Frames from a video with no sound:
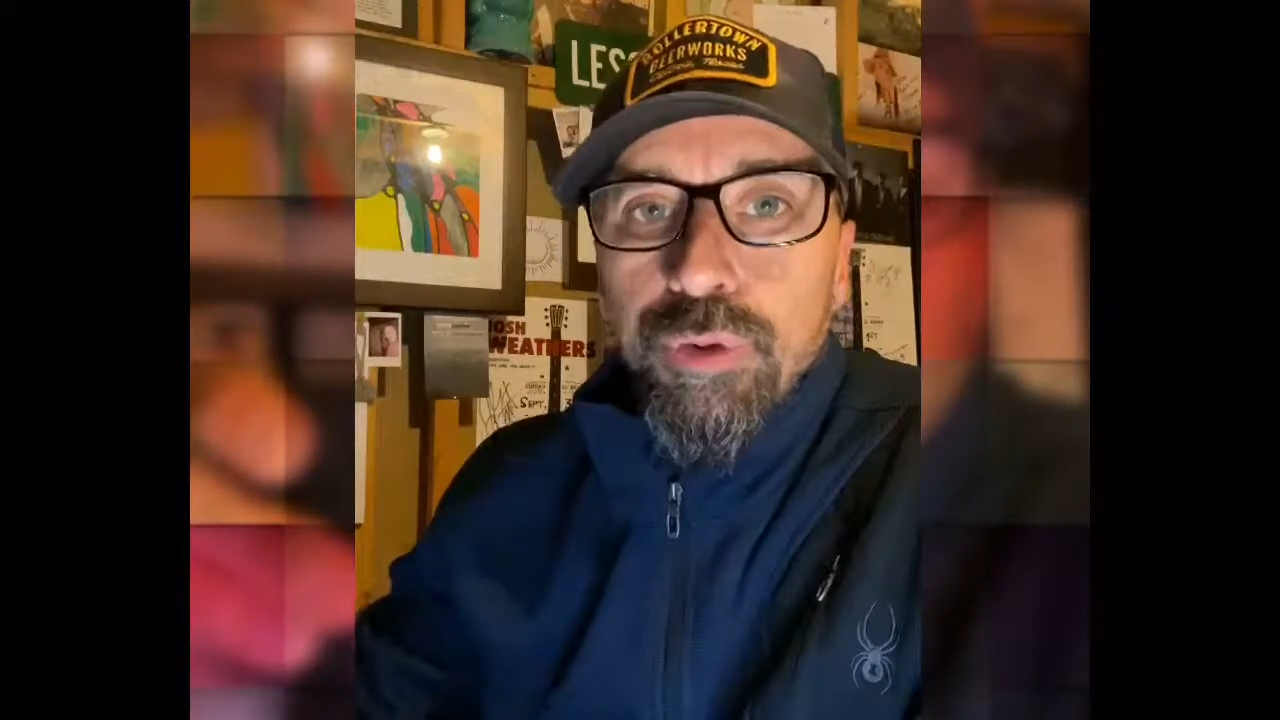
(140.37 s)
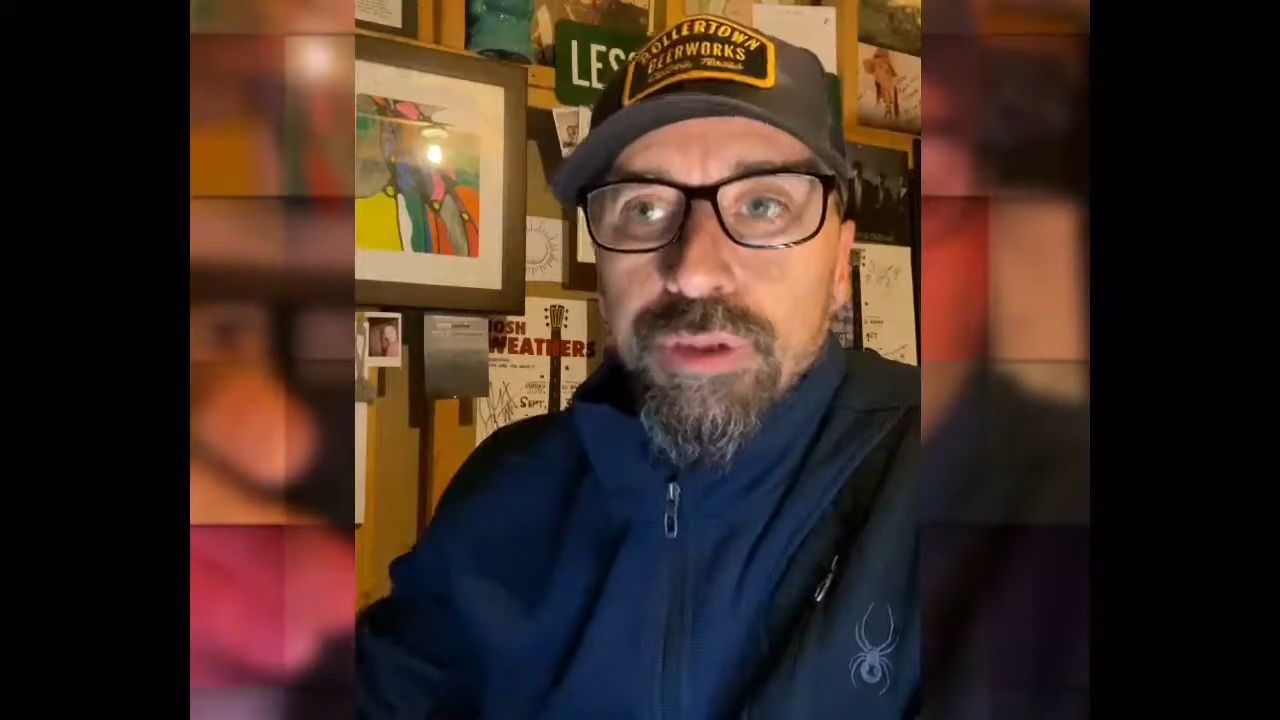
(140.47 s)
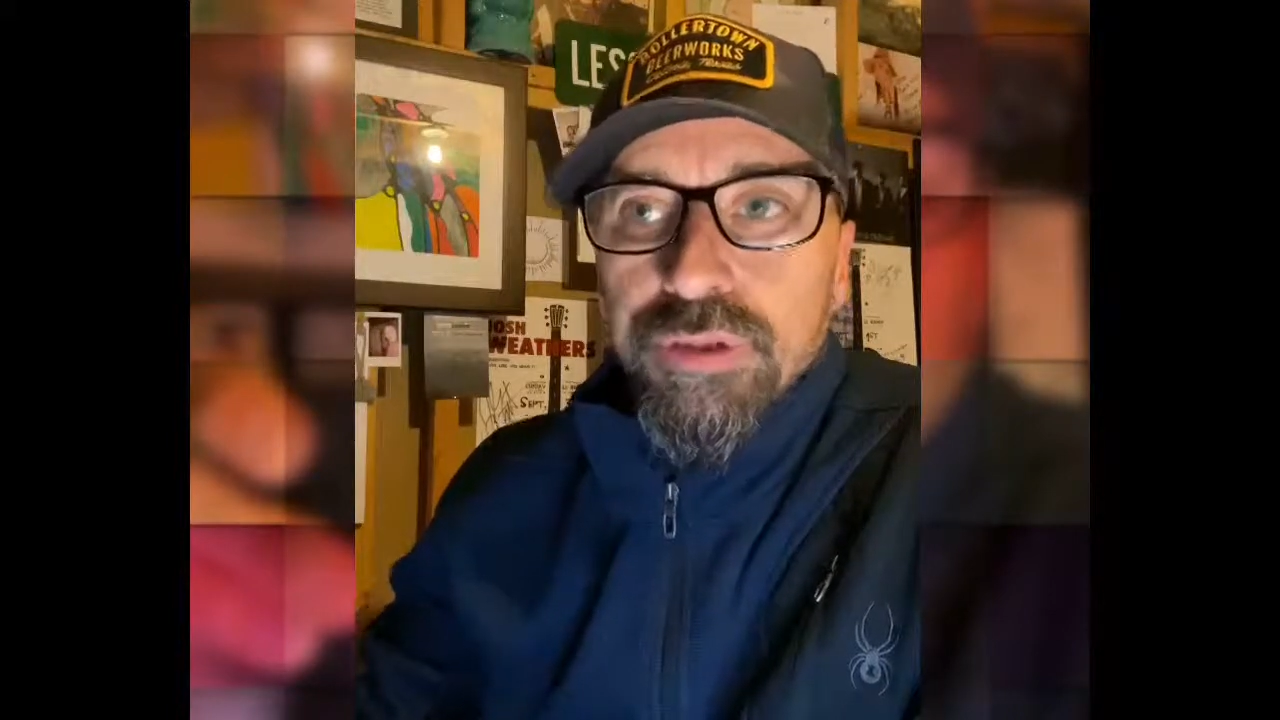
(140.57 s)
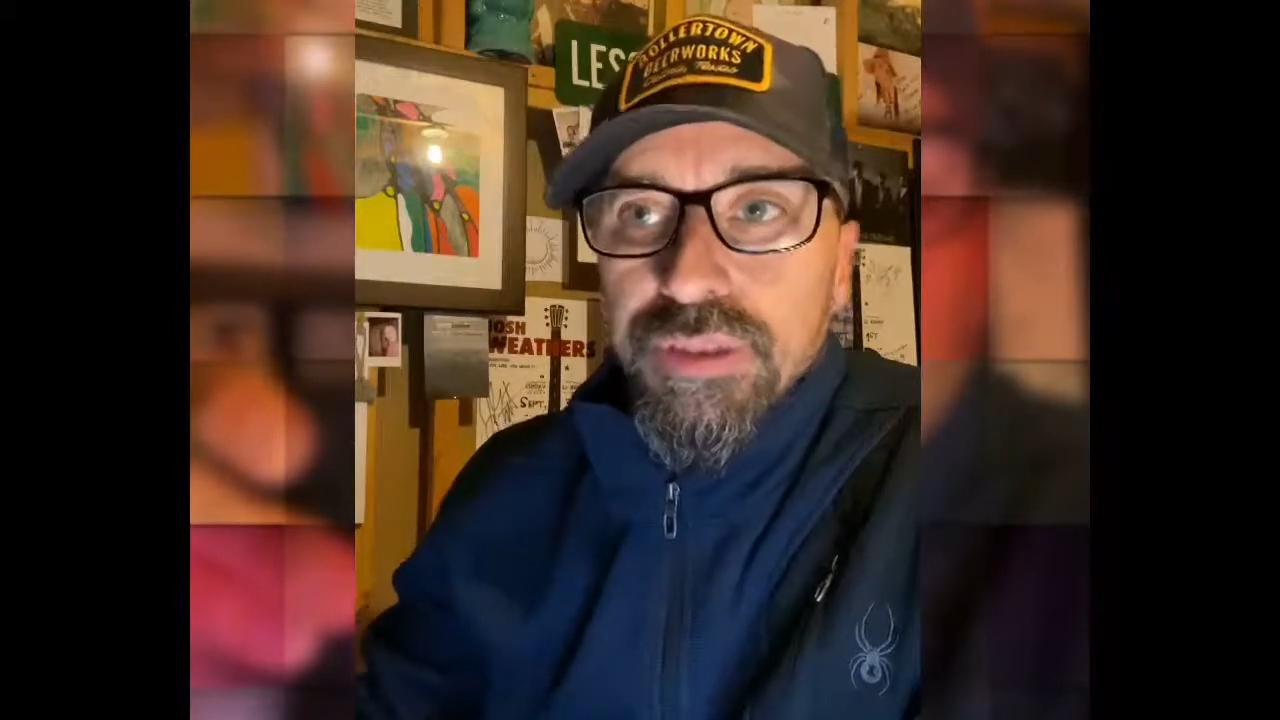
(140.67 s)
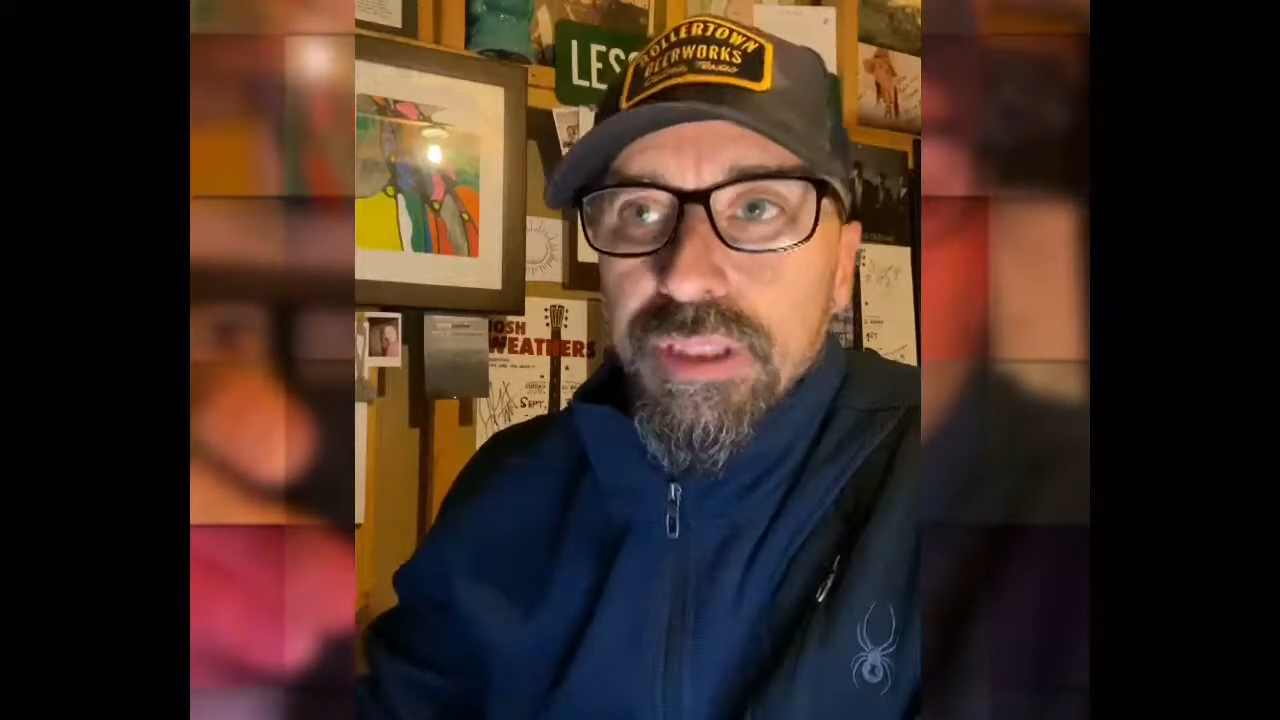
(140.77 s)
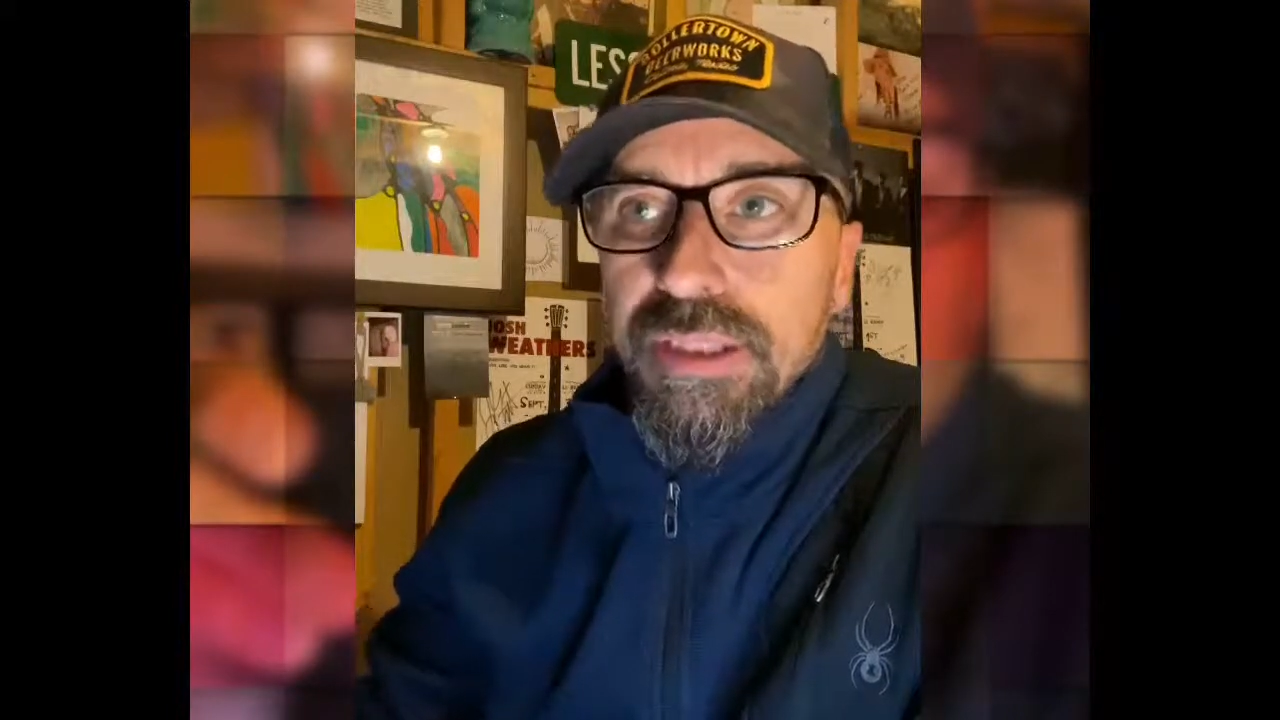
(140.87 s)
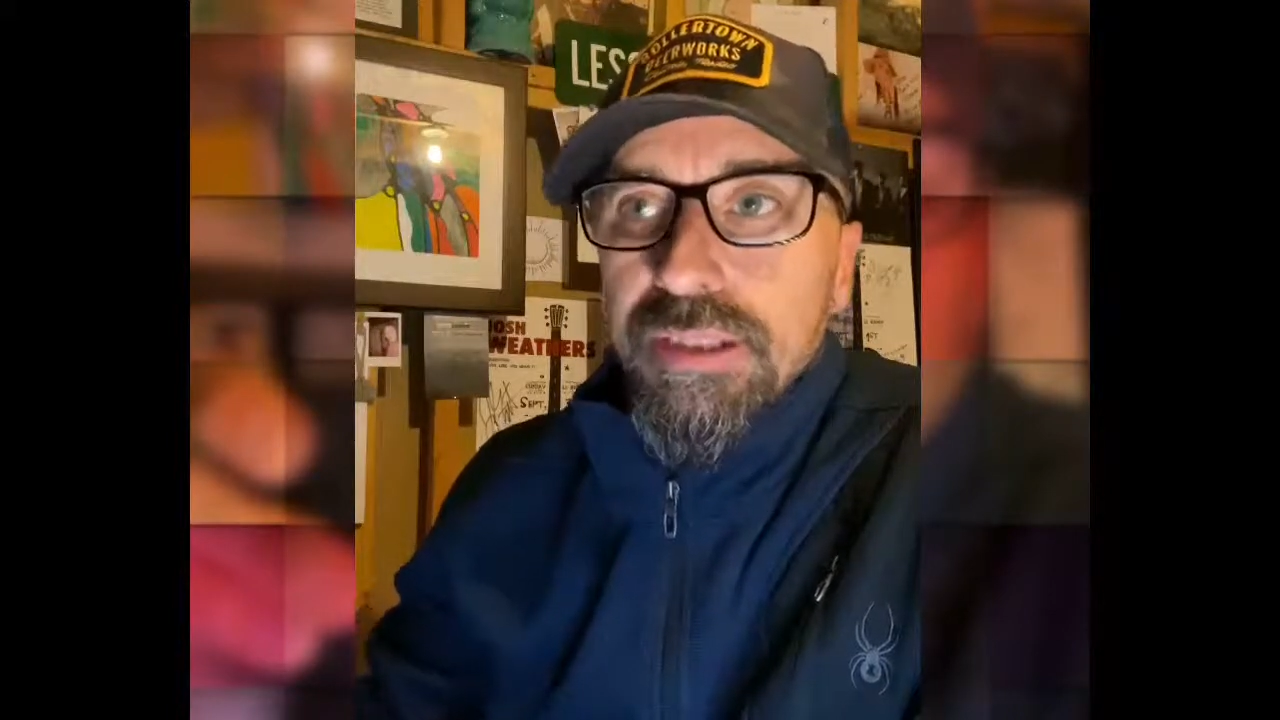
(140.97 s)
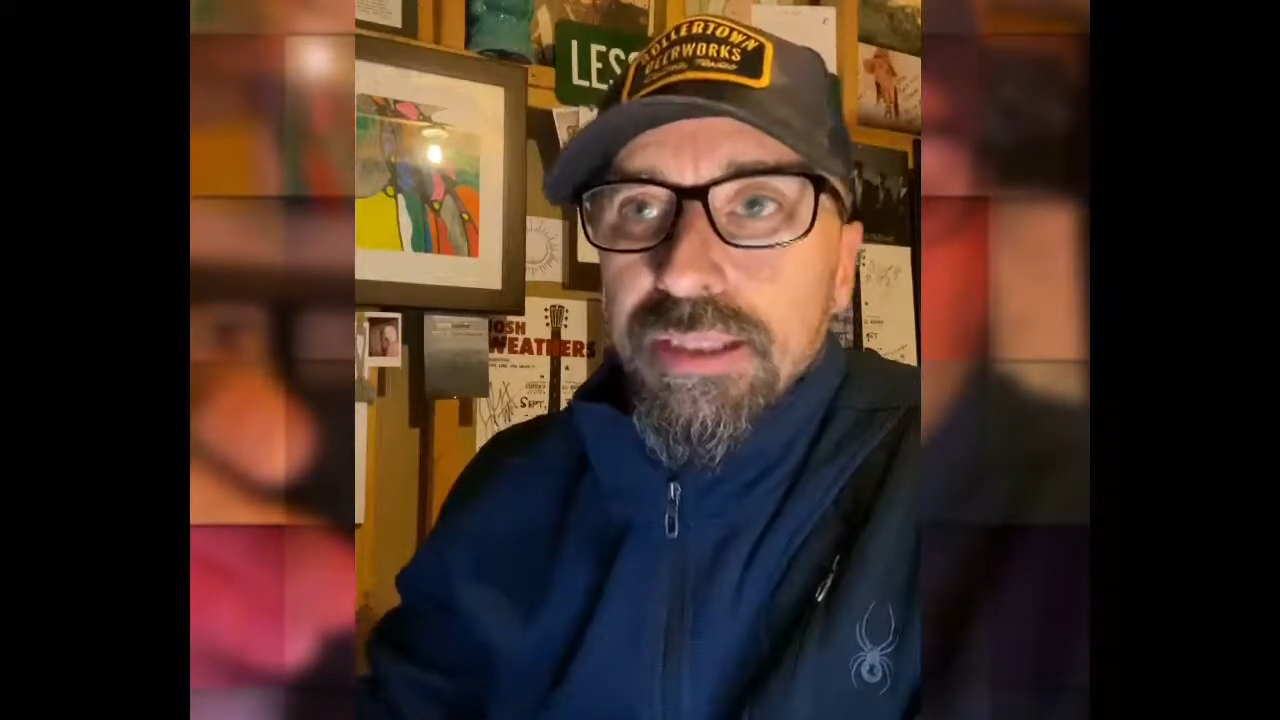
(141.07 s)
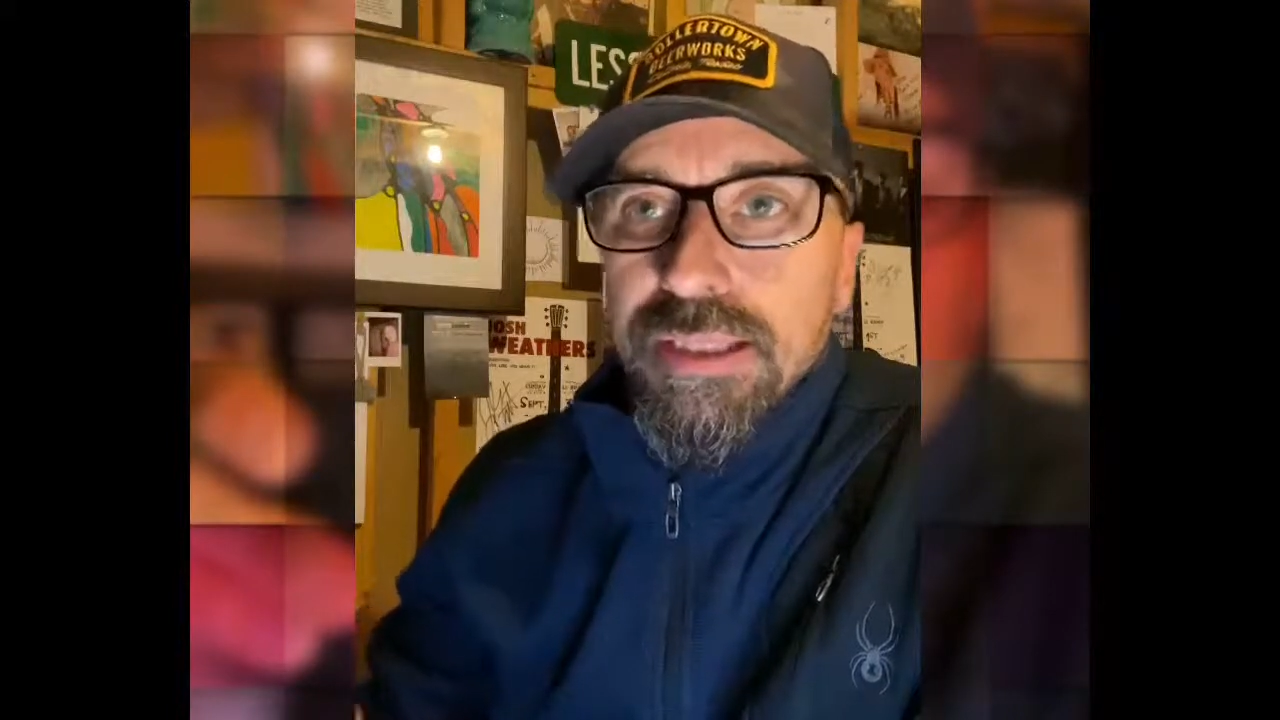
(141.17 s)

your son.